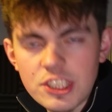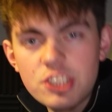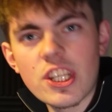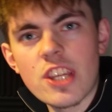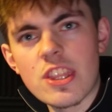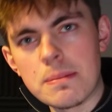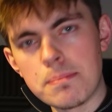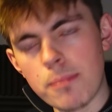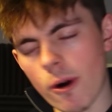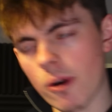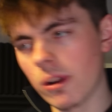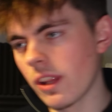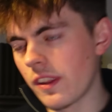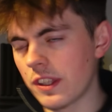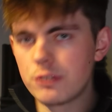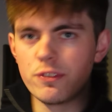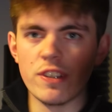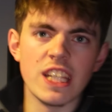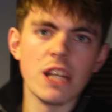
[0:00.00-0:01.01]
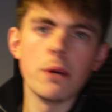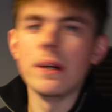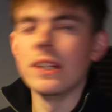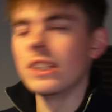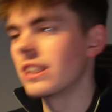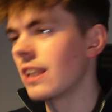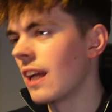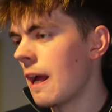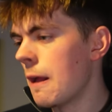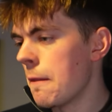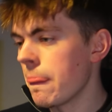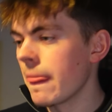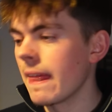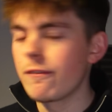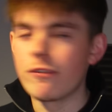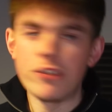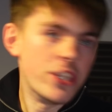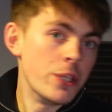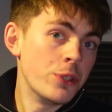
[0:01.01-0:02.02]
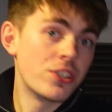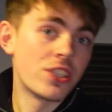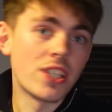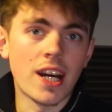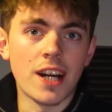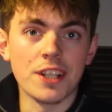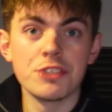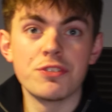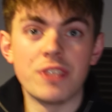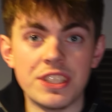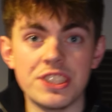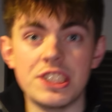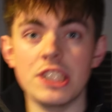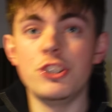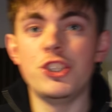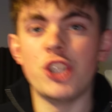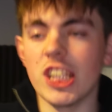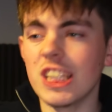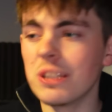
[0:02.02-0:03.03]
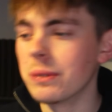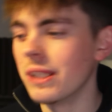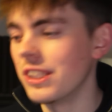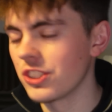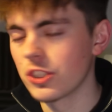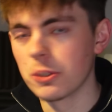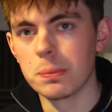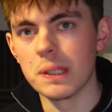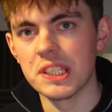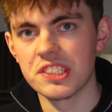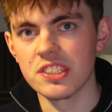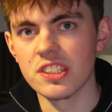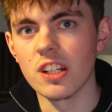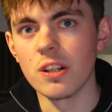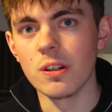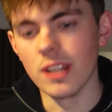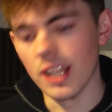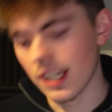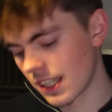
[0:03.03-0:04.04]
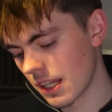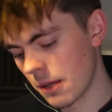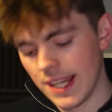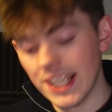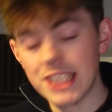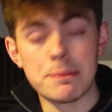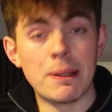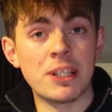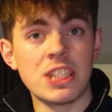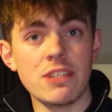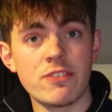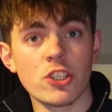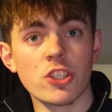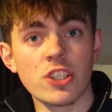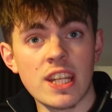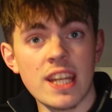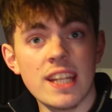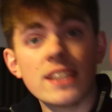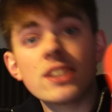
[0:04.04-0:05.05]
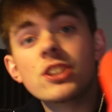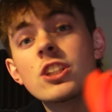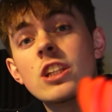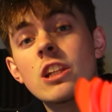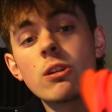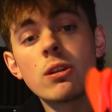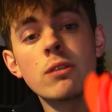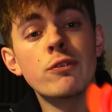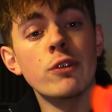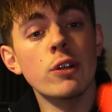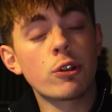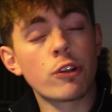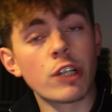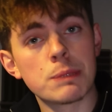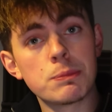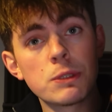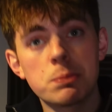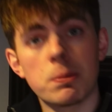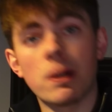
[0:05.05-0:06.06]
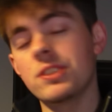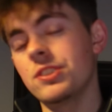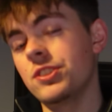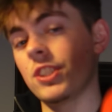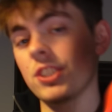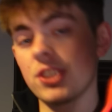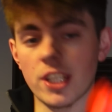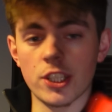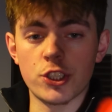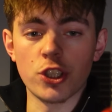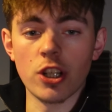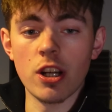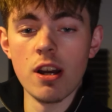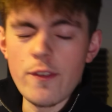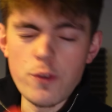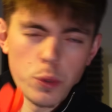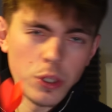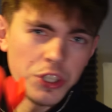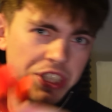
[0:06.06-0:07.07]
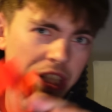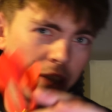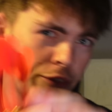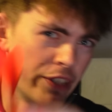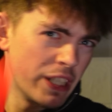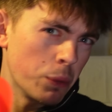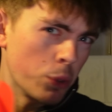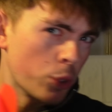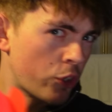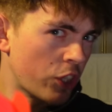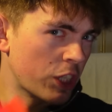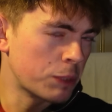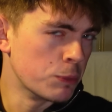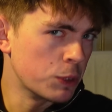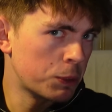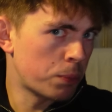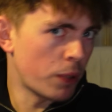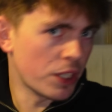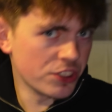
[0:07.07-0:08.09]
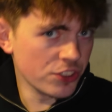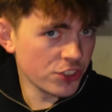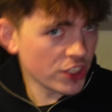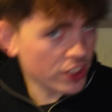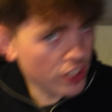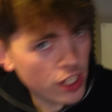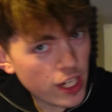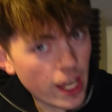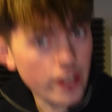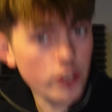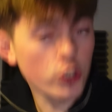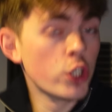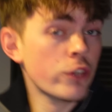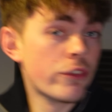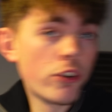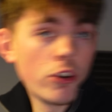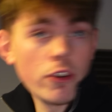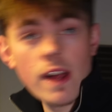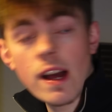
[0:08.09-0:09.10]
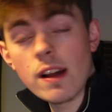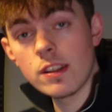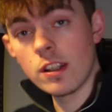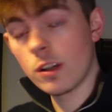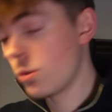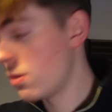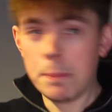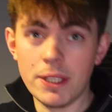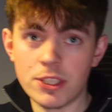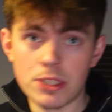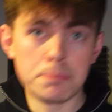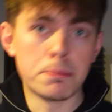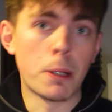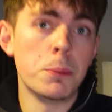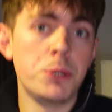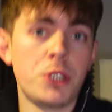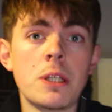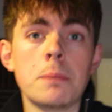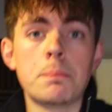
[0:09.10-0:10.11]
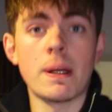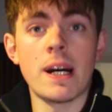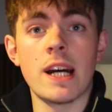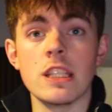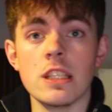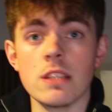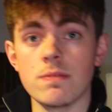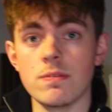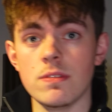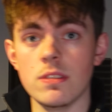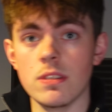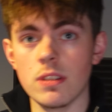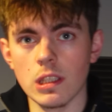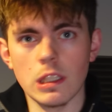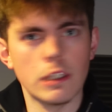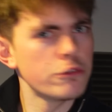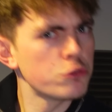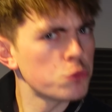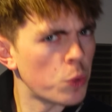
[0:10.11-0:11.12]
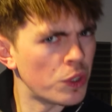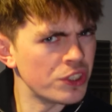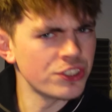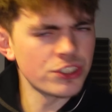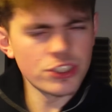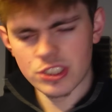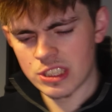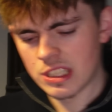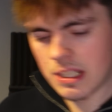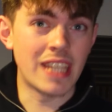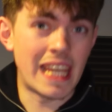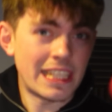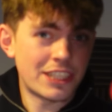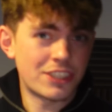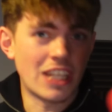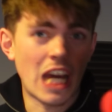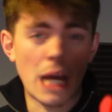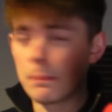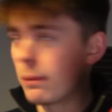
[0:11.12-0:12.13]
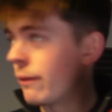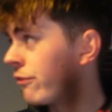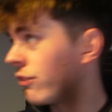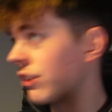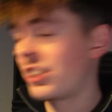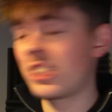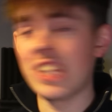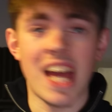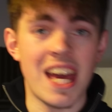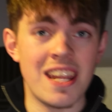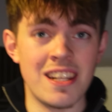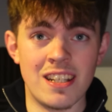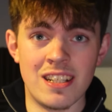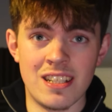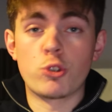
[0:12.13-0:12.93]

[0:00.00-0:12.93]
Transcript: I said, the moral of this video is, if you're new to darts, Vinted genuinely is a good place to go. Like, especially if you've got kids and you're looking for Christmas presents, etc. If you want to see a video on Christmas presents, I can kind of cover all that. You know, bits and bobs you could buy, your loved ones. Kids dart board for a tenner.